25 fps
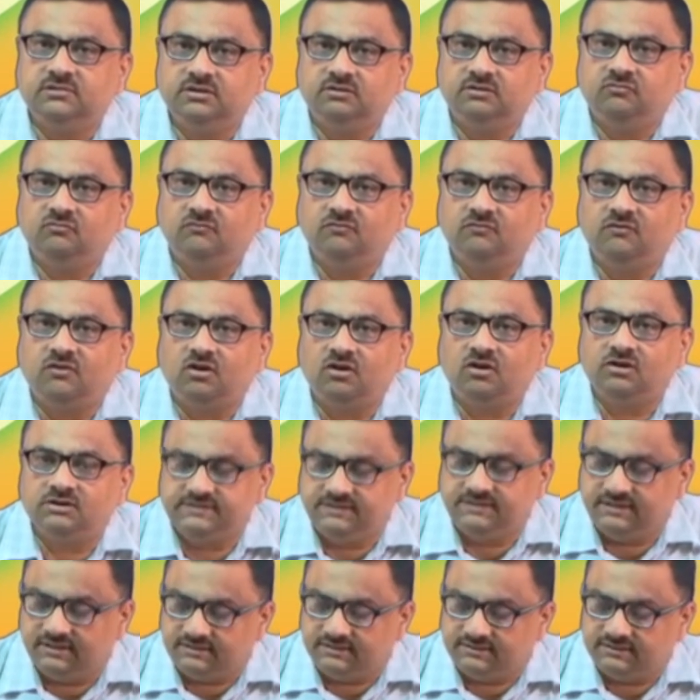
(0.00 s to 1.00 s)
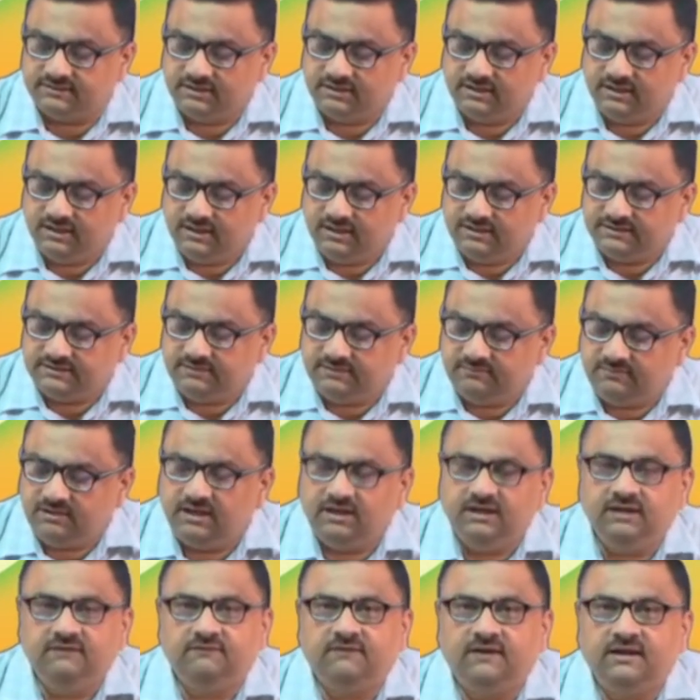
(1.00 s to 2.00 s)
overall sense.
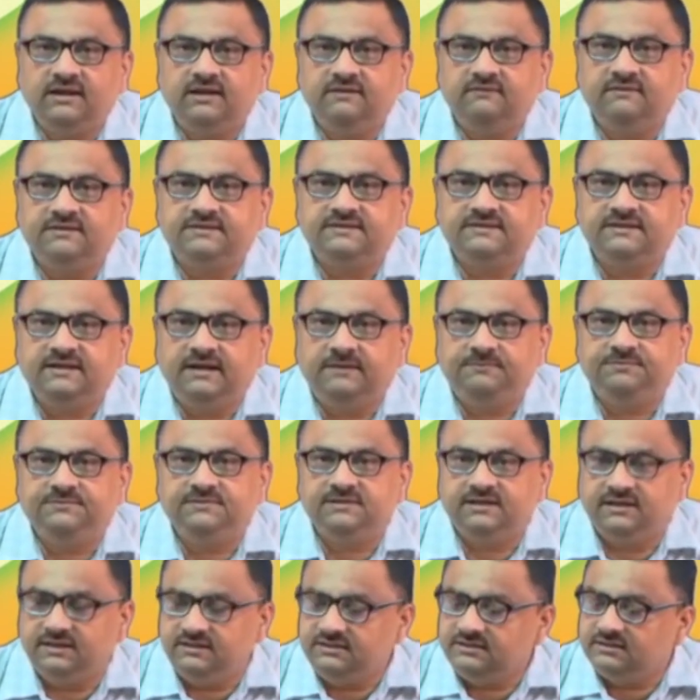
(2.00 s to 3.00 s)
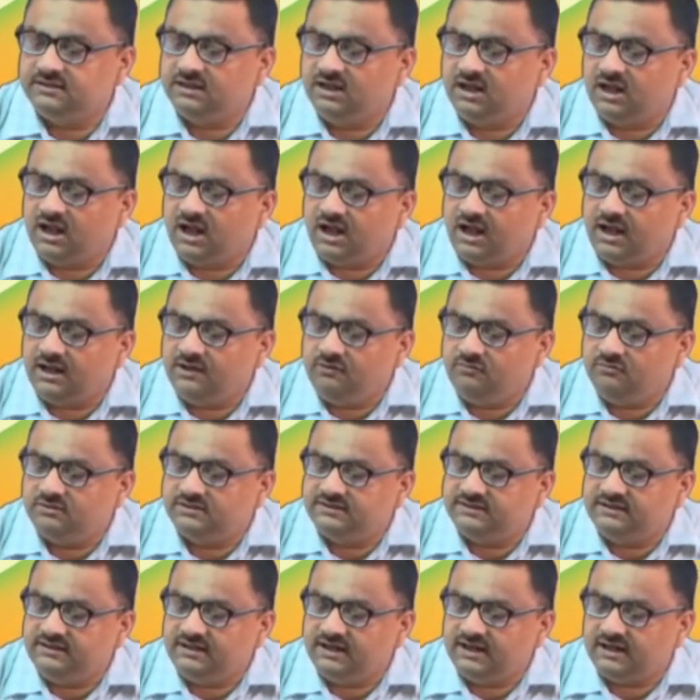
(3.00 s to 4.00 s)
Similarly, if I give a step change, I would
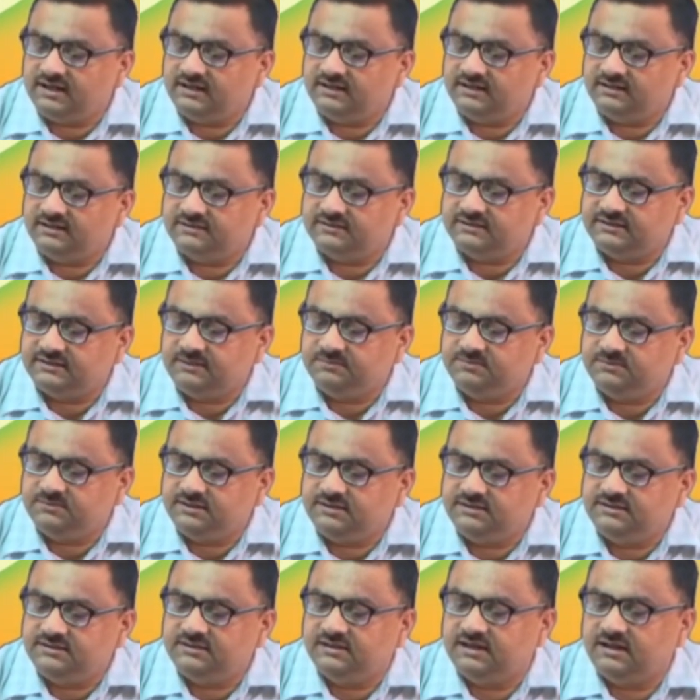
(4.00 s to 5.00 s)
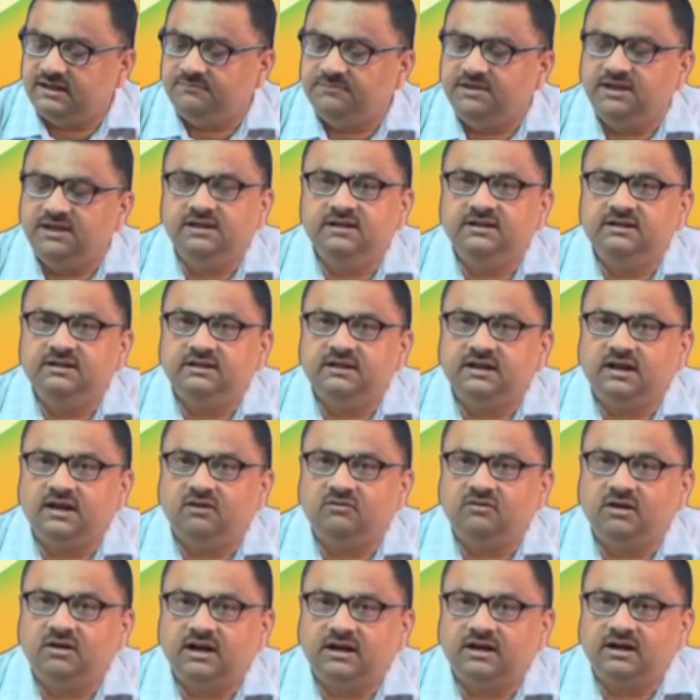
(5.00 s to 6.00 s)
see another step change coming
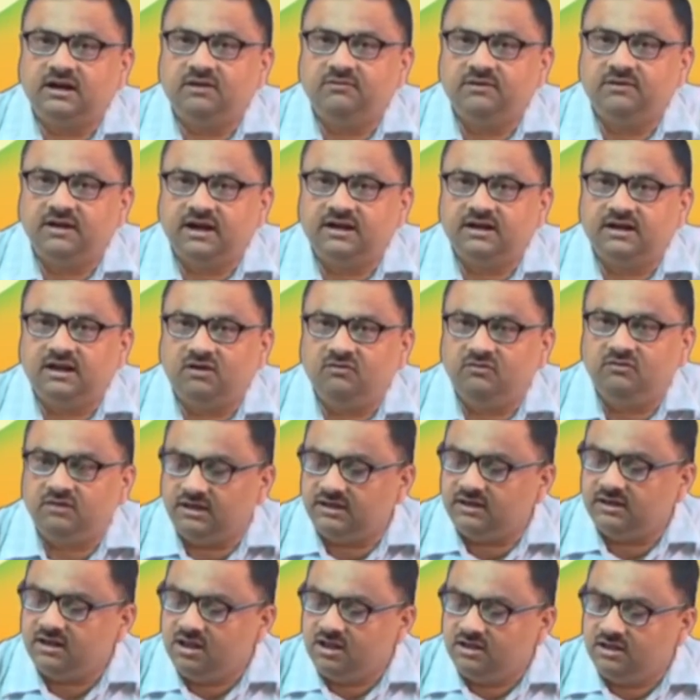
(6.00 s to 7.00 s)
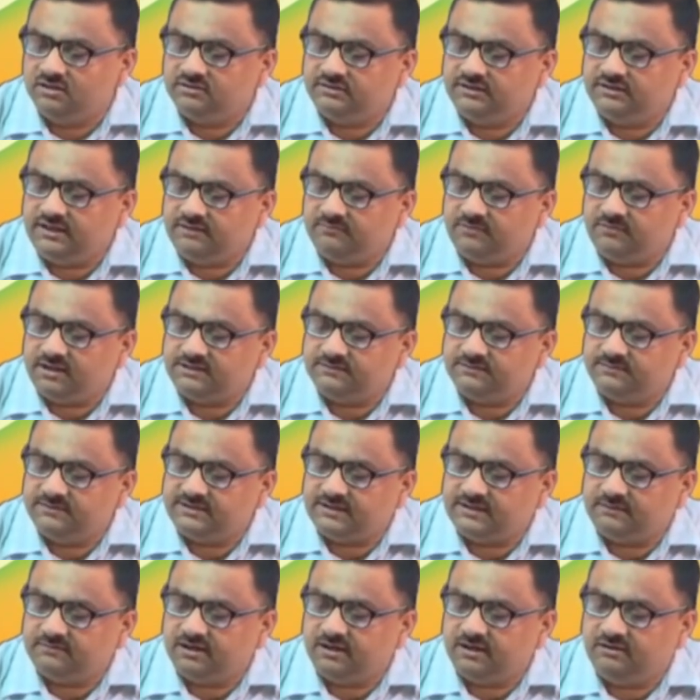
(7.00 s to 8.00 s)
at the outlet. So, there must be
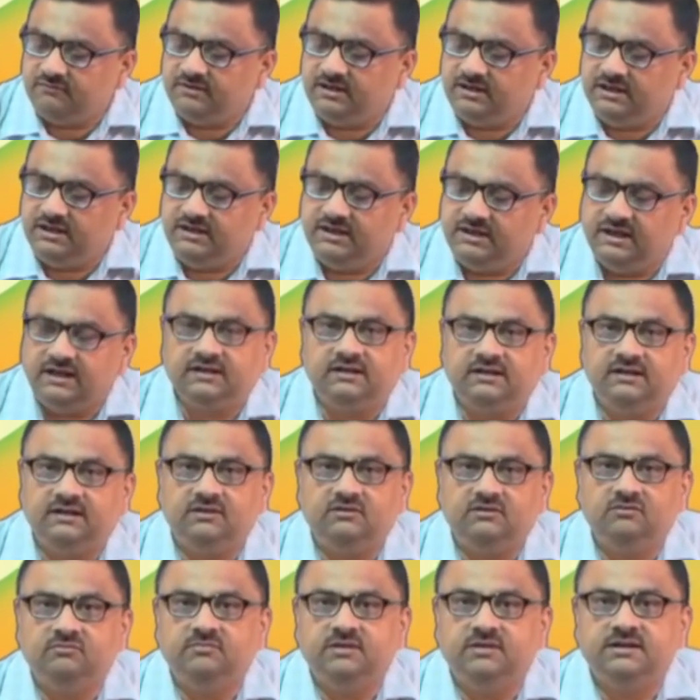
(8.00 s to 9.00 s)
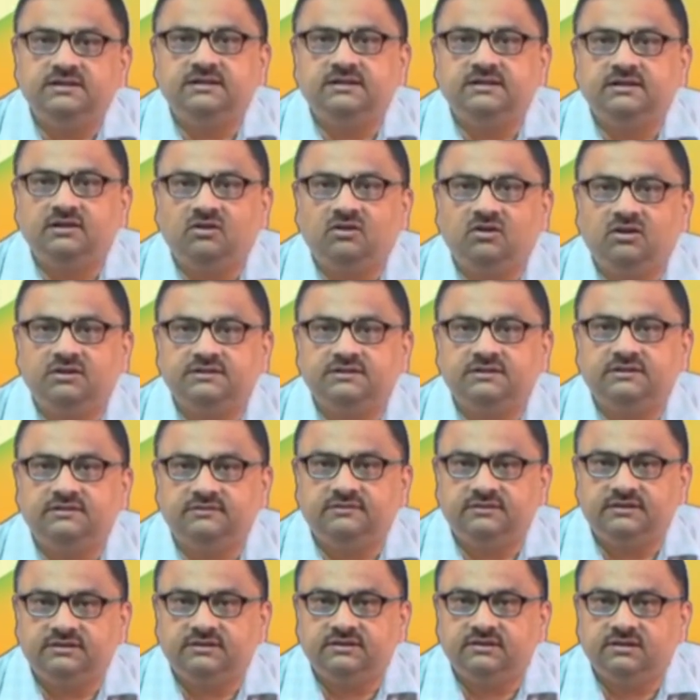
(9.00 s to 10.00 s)
some kind of detector to measure the
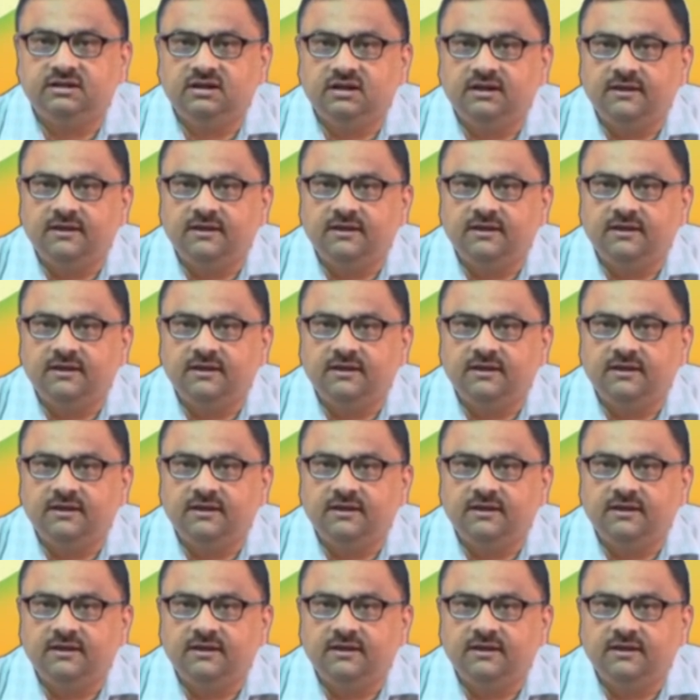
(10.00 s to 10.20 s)
concentration.